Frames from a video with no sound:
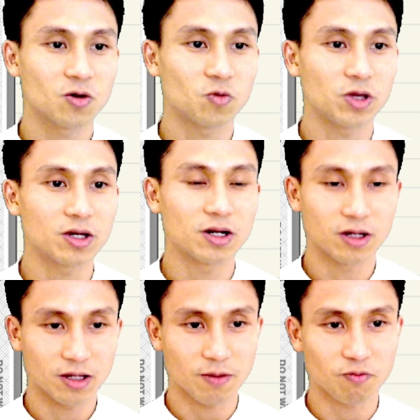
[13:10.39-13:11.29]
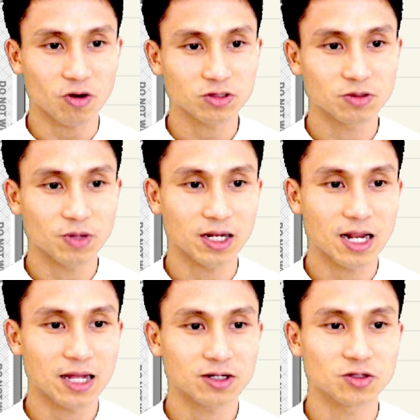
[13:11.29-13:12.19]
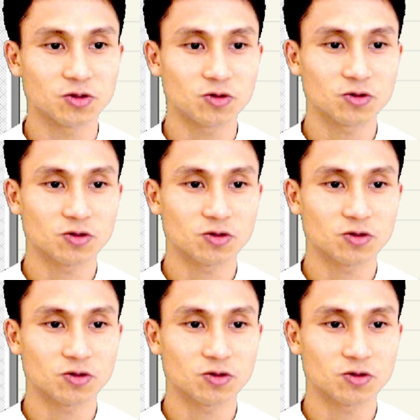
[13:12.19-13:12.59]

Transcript: we're going to approximate that to,